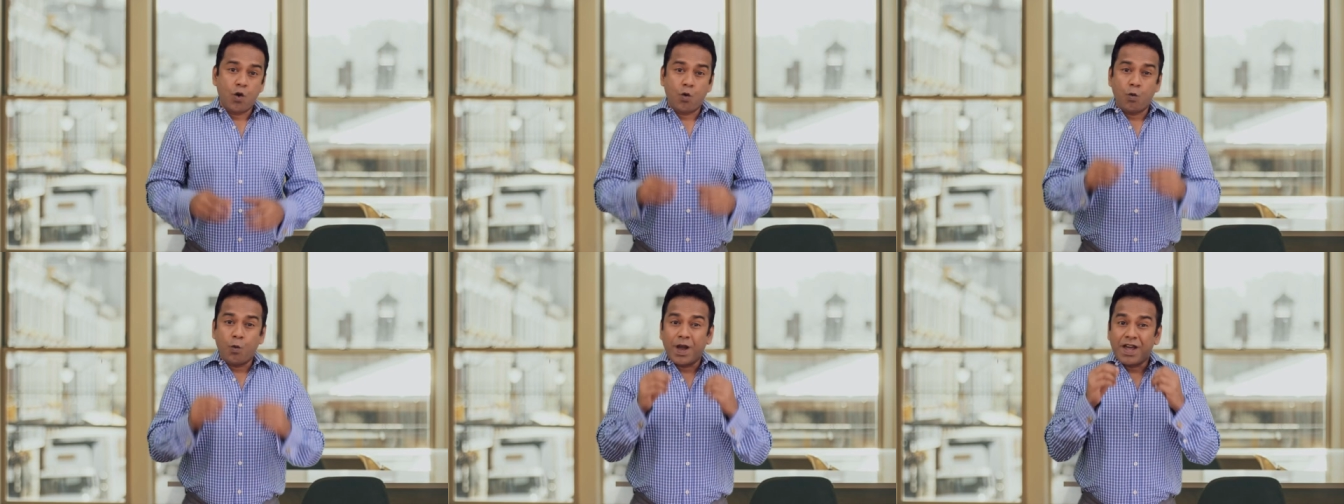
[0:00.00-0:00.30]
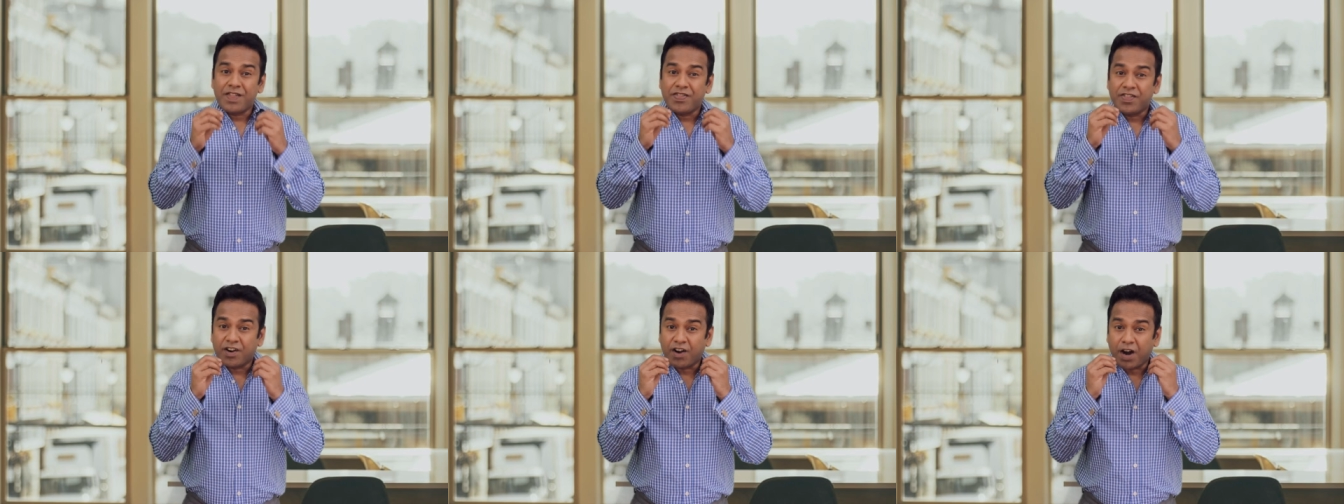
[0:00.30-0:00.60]

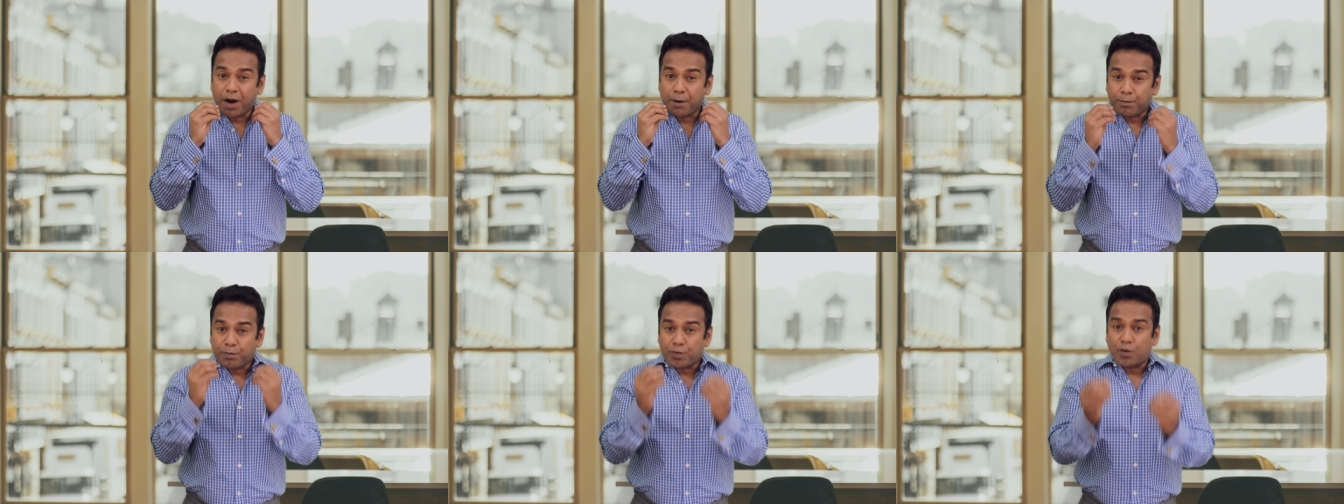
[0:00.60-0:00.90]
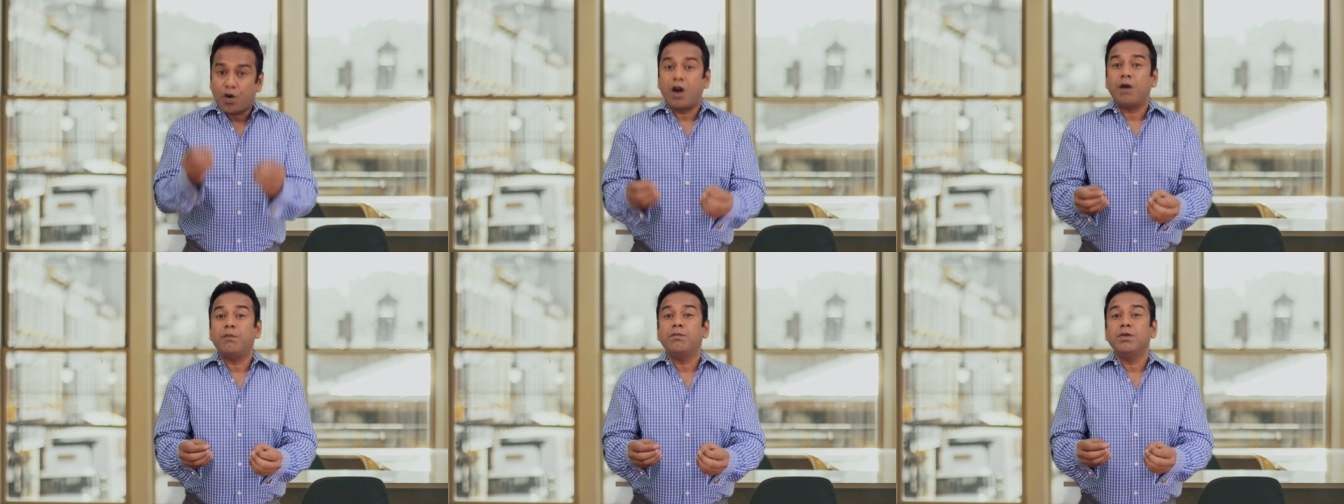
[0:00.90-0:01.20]
Where there are
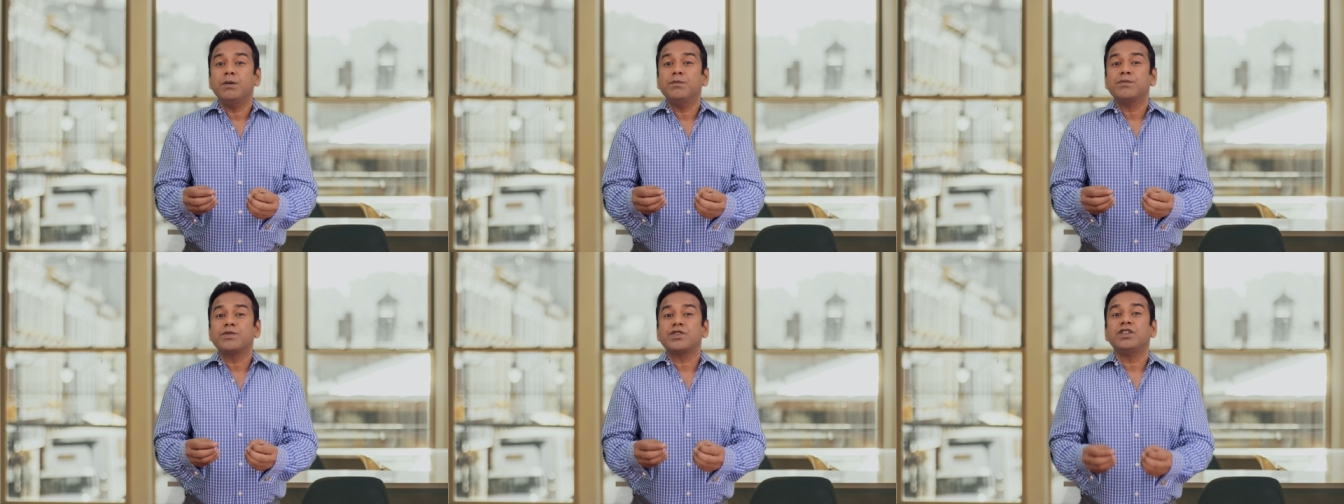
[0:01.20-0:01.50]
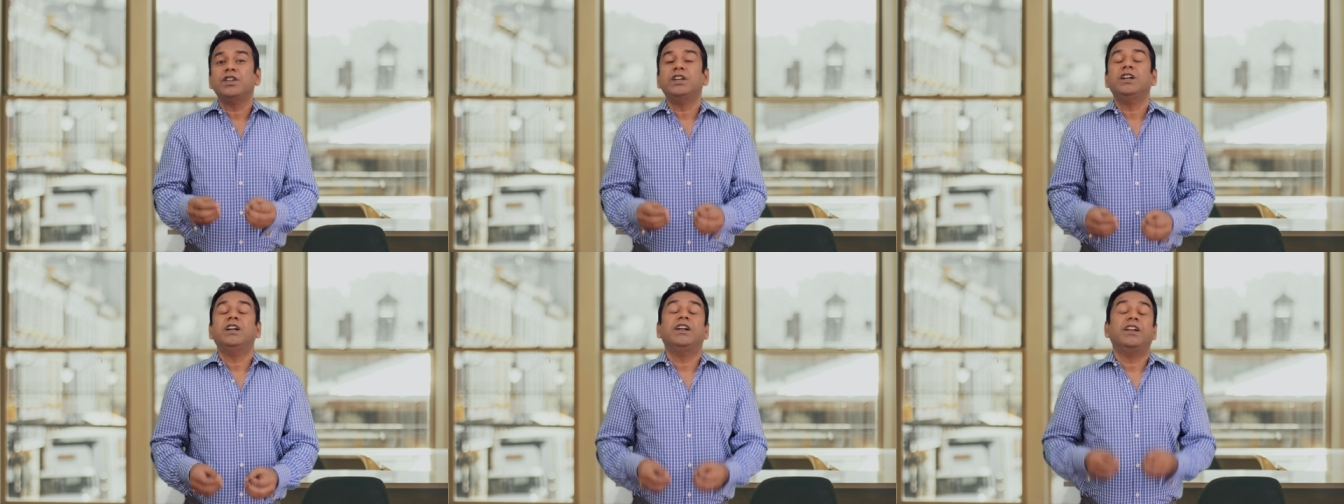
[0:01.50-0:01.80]

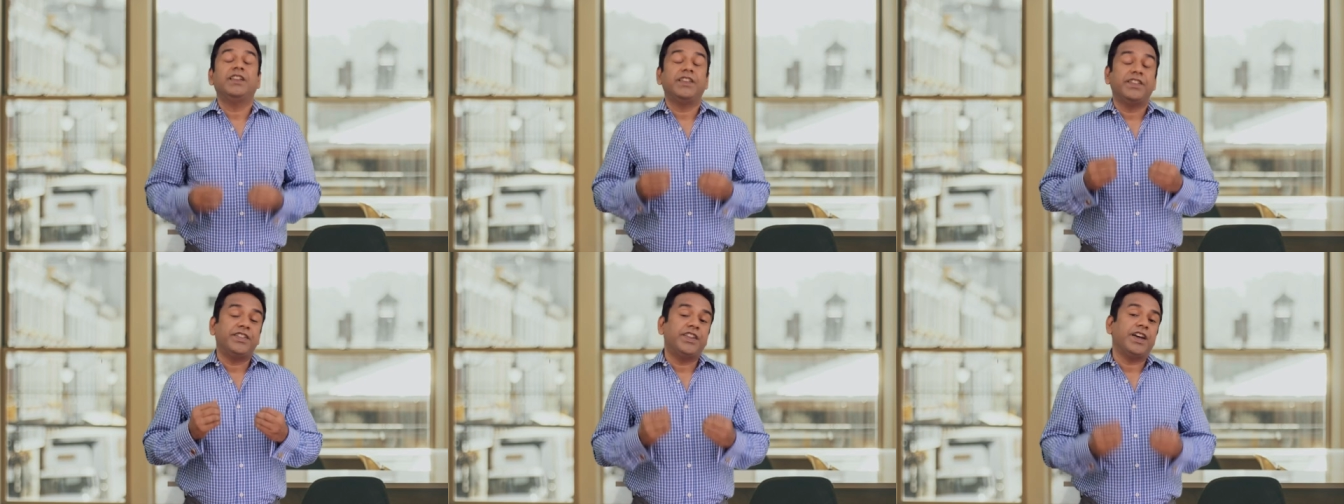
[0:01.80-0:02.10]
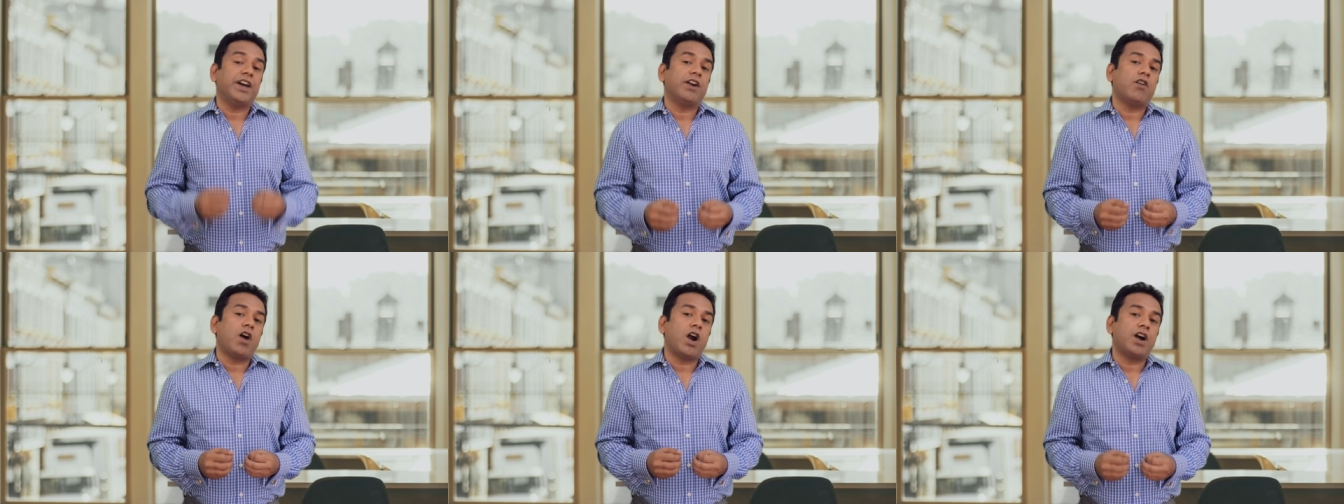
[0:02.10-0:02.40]
problems,
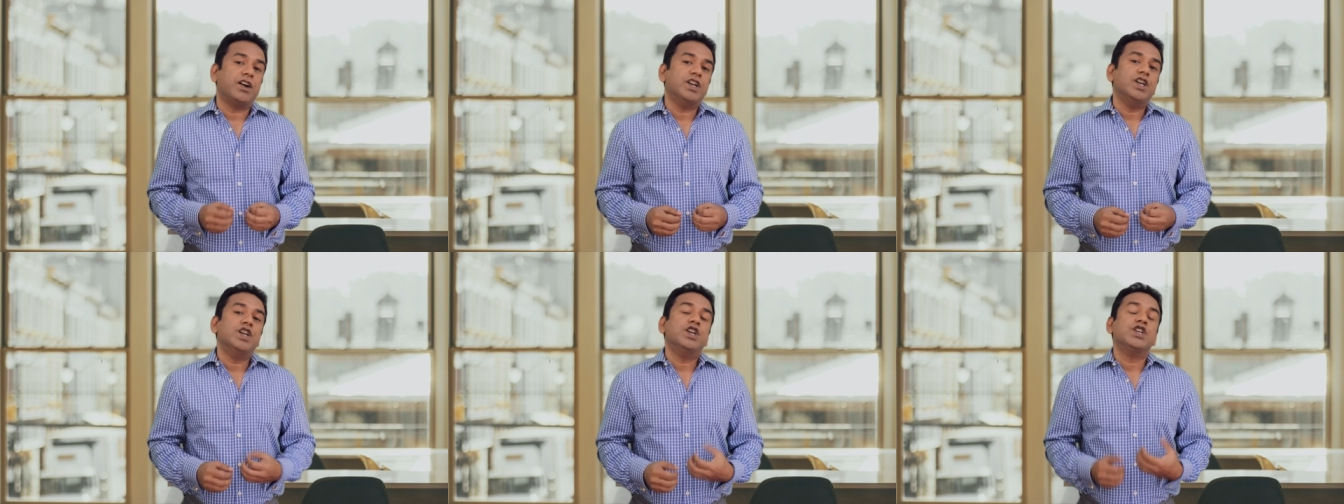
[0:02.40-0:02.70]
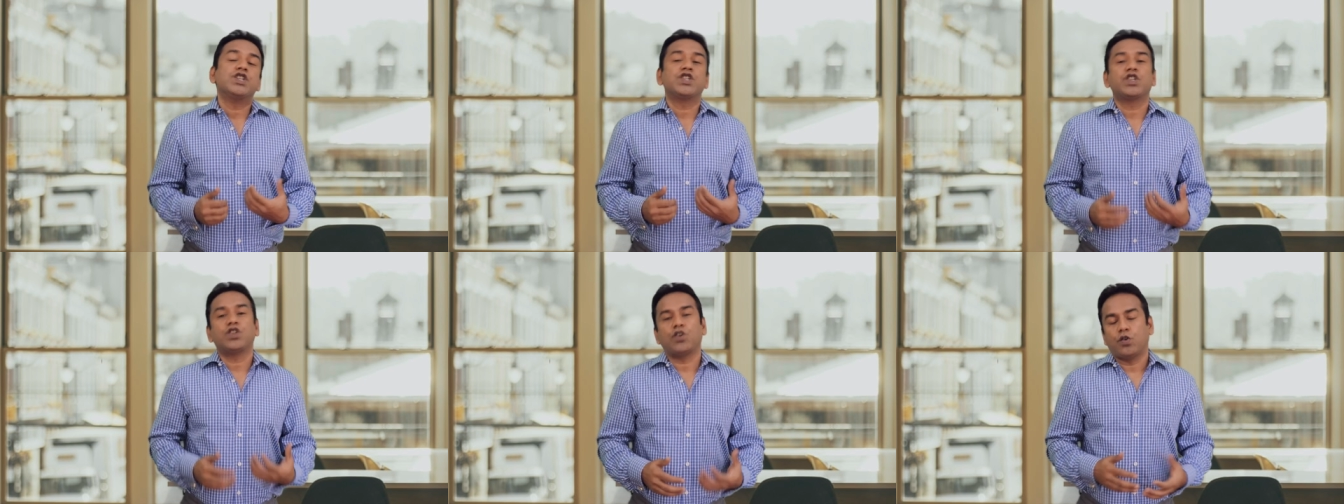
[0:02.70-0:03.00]
there are
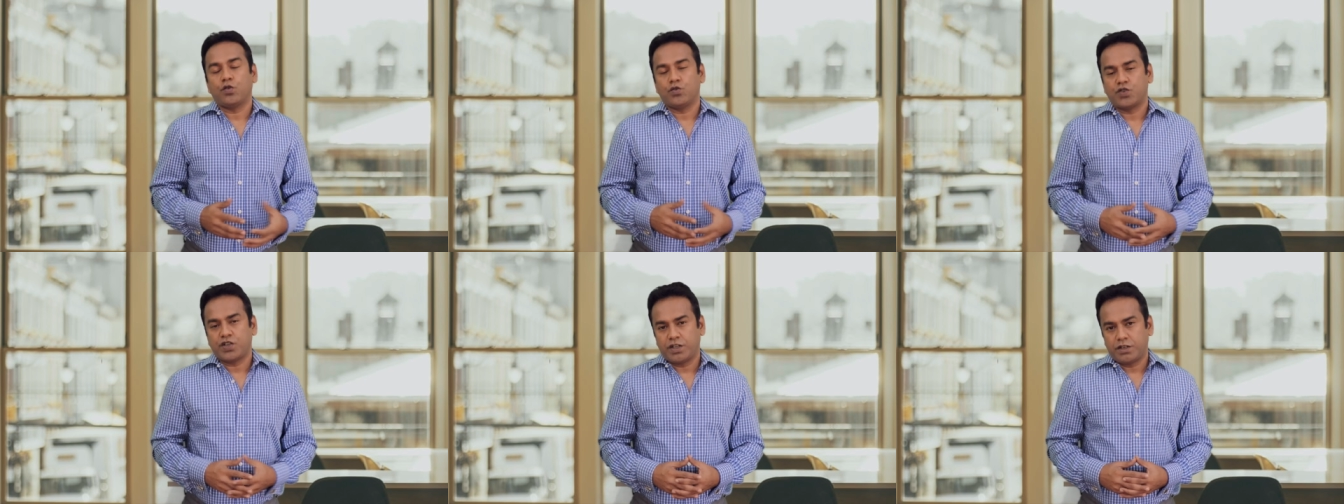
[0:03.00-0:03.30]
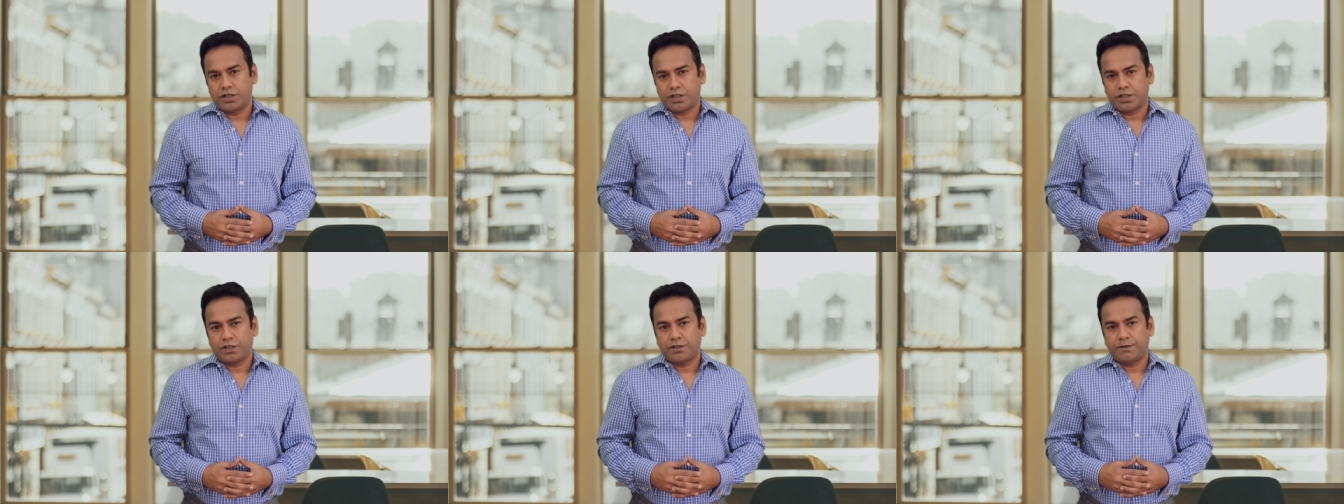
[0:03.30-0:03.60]

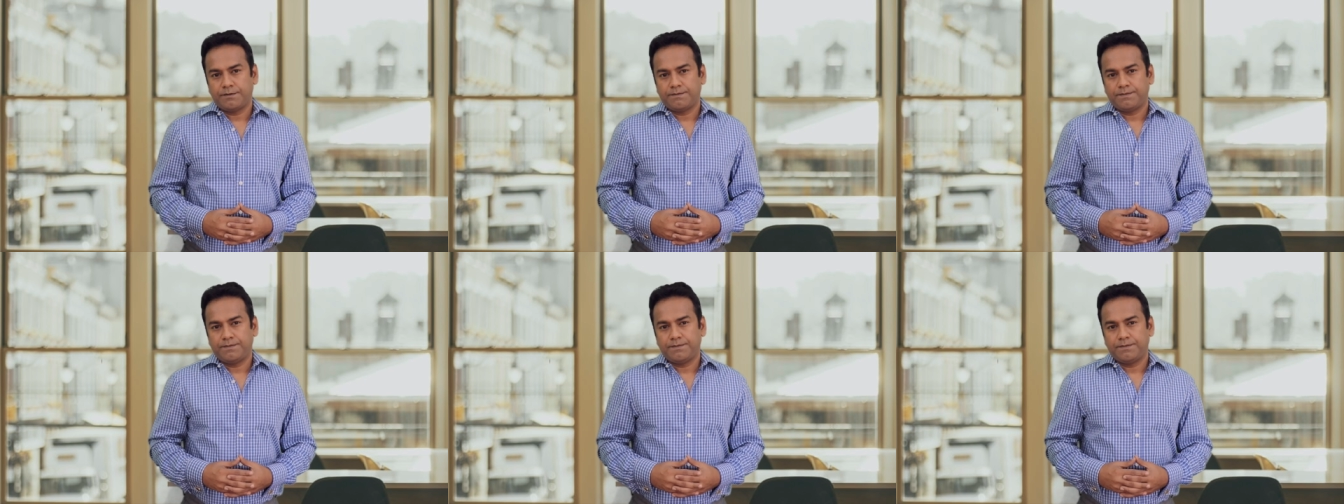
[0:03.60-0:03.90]
solutions.